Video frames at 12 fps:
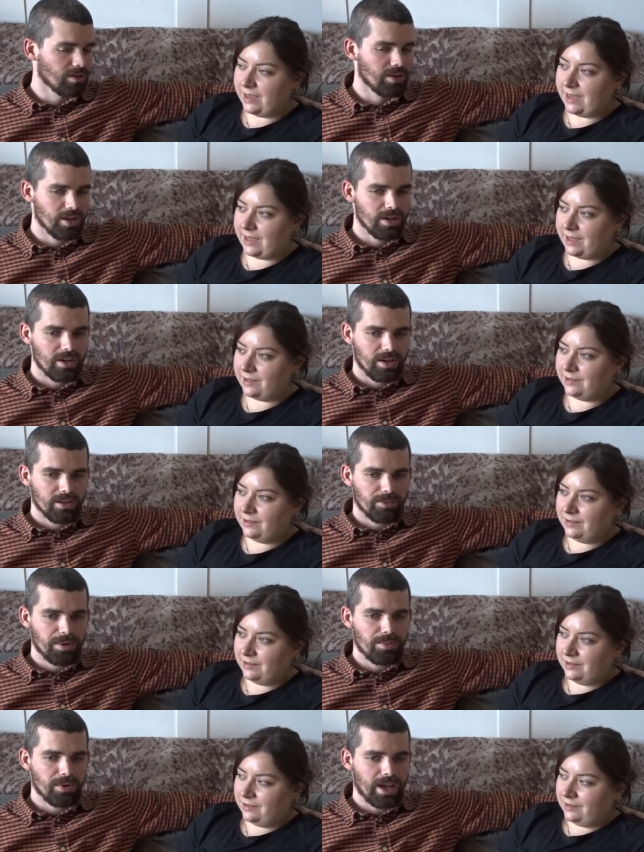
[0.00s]
Speaker 1: thing. Yeah.
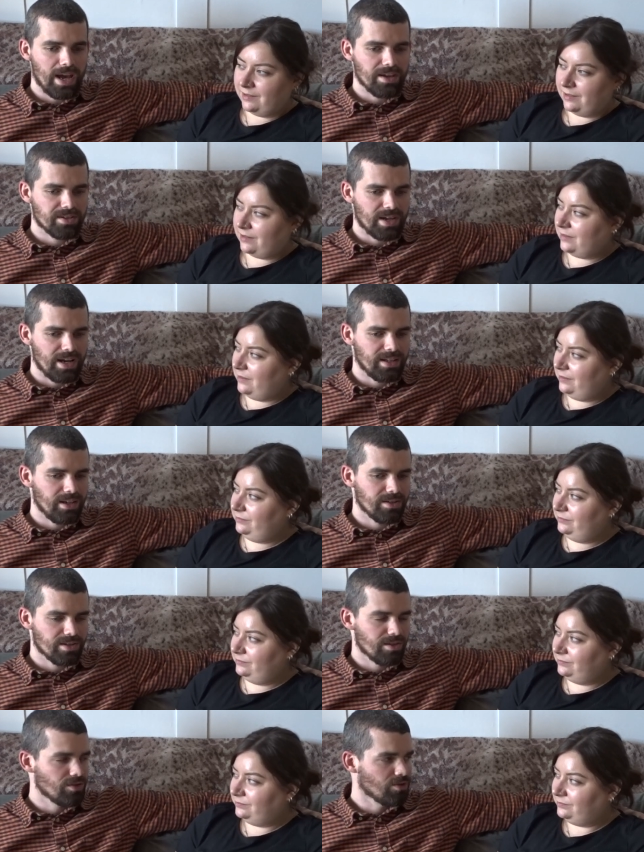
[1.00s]
But people get SAD
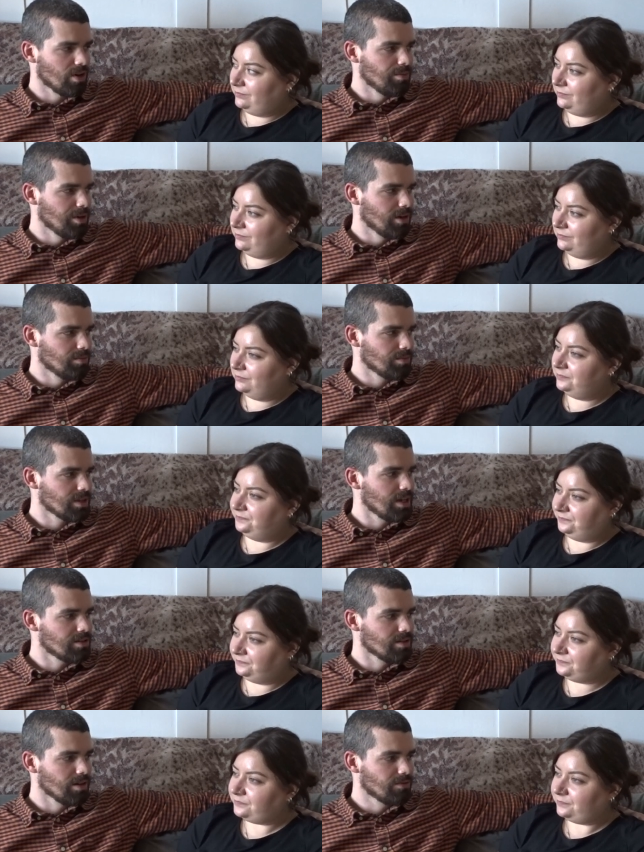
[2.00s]
syndrome, um,
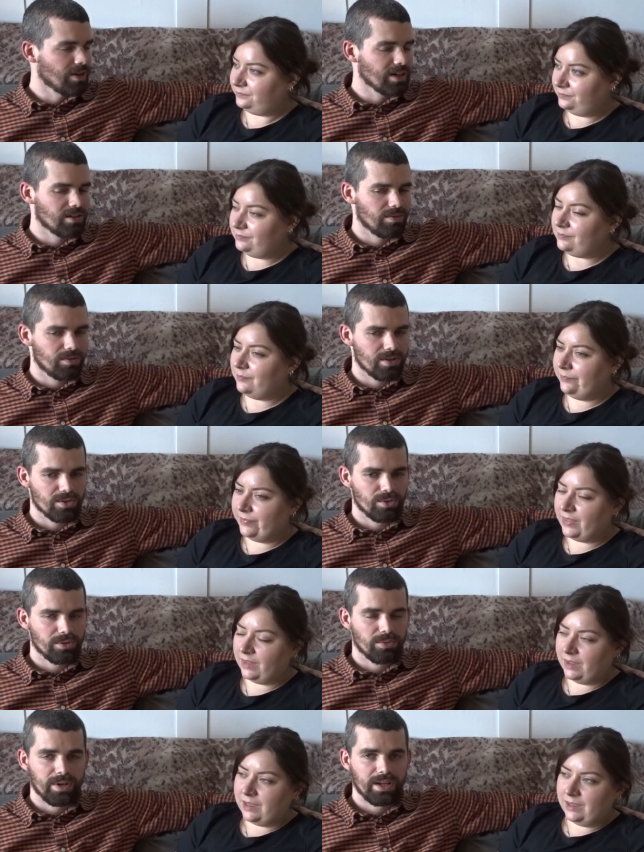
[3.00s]
seasonal affective
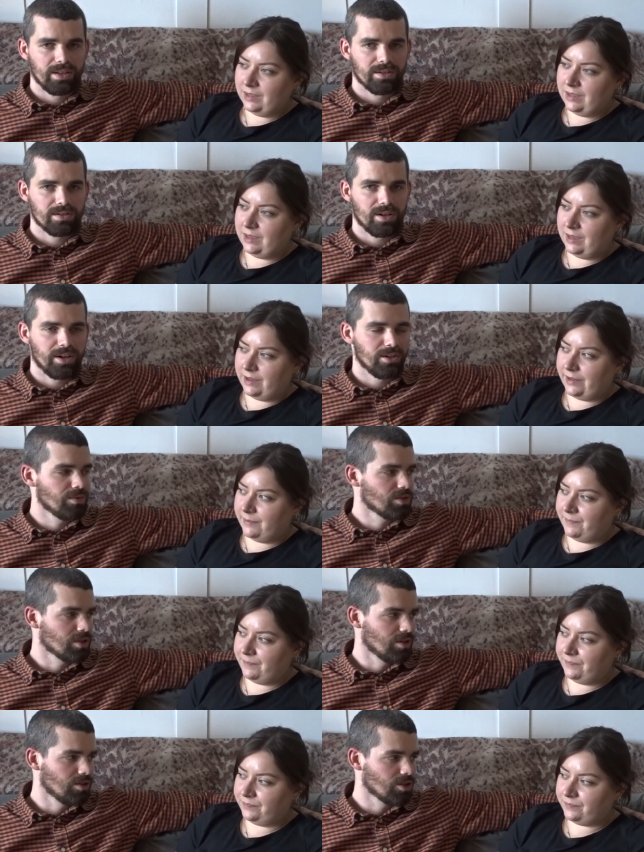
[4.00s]
disorder, where there's yeah. not enough
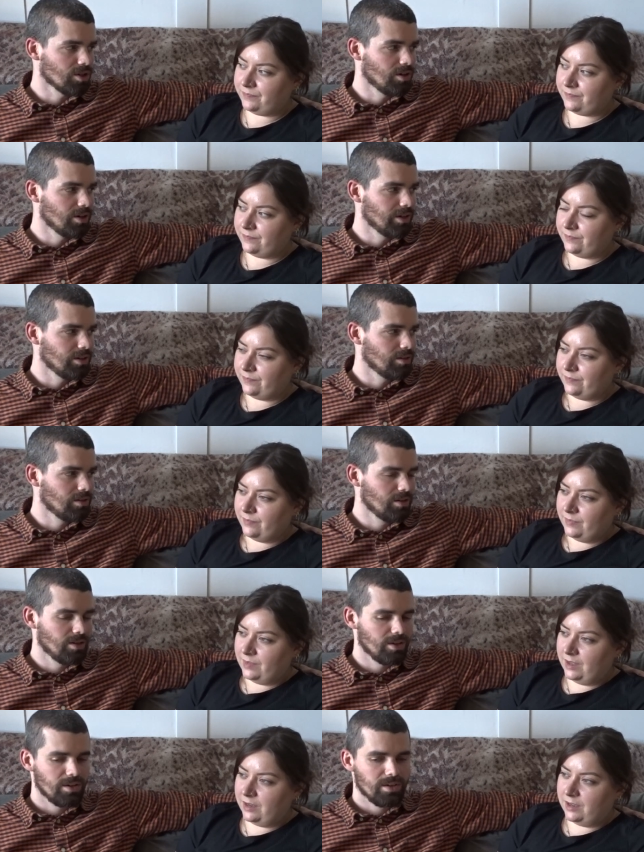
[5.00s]
sunshine. And...
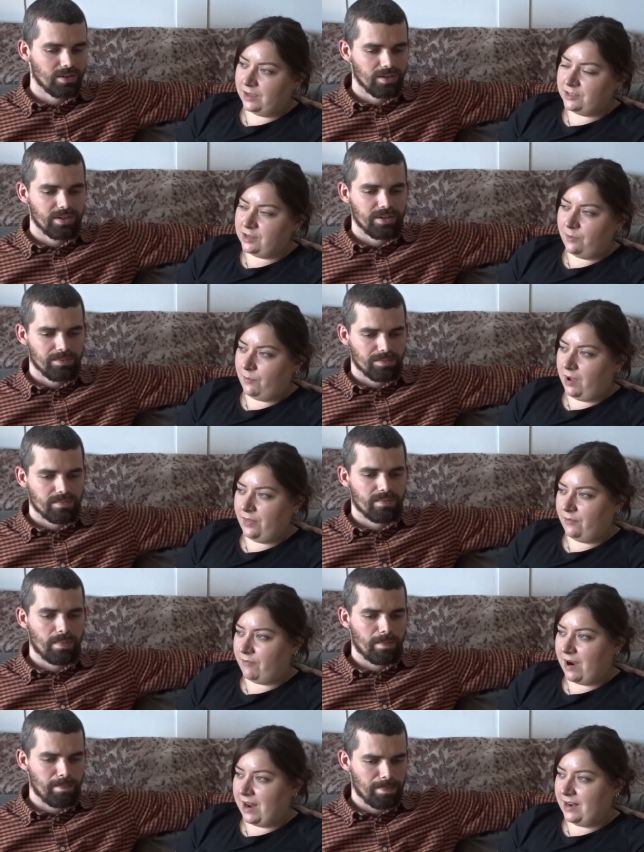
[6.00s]
Speaker 2: I, I don't mind the
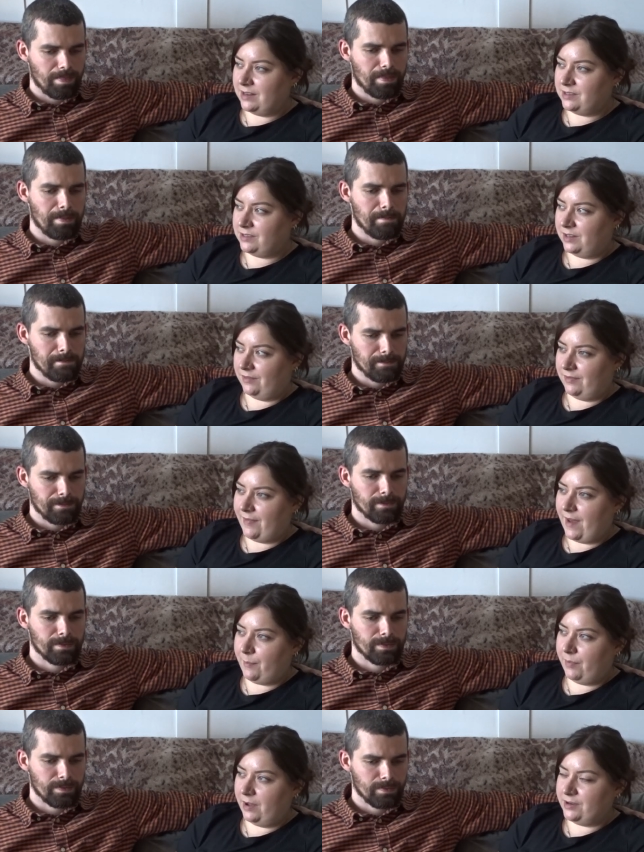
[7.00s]
rain and stuff like
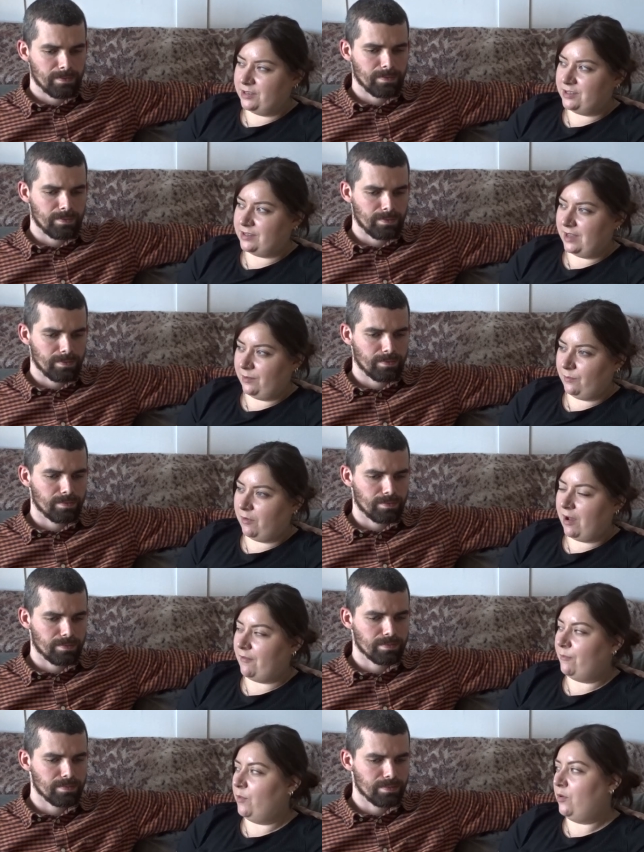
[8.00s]
that, but I just think we'll
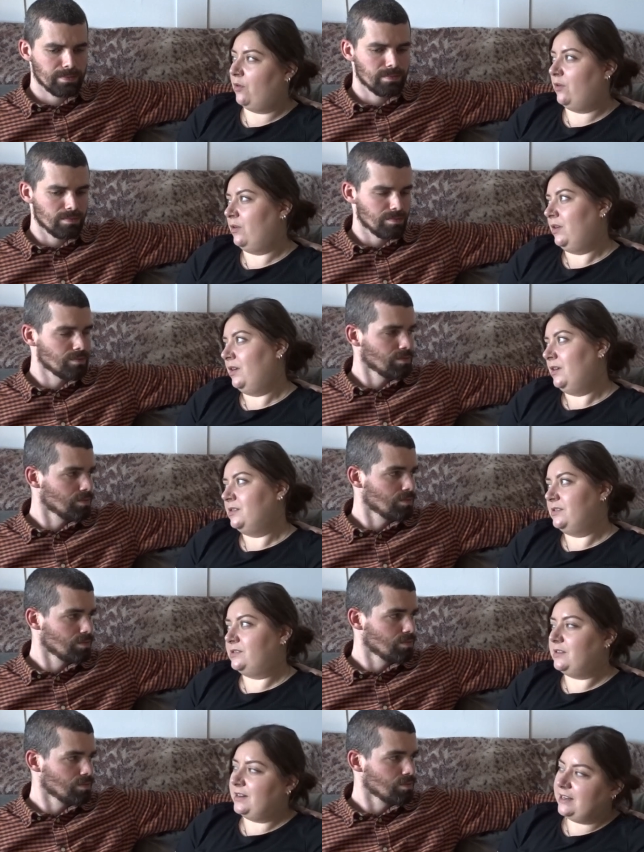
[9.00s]
have more
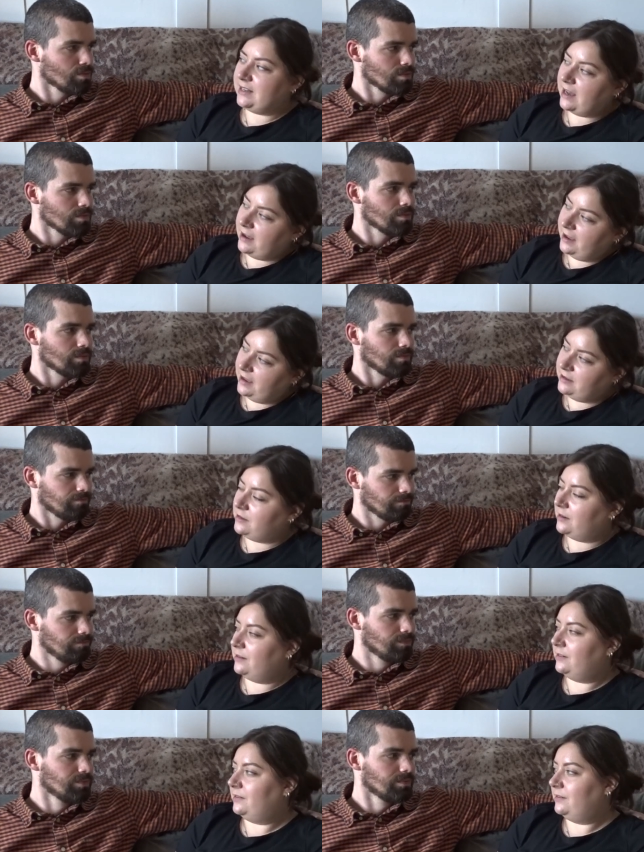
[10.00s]
sunny days
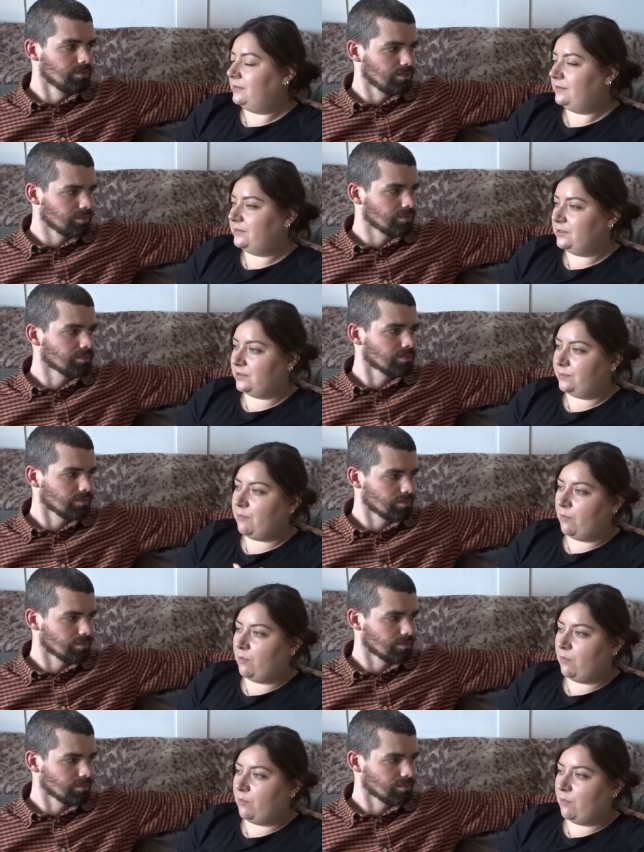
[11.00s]
and mm. just be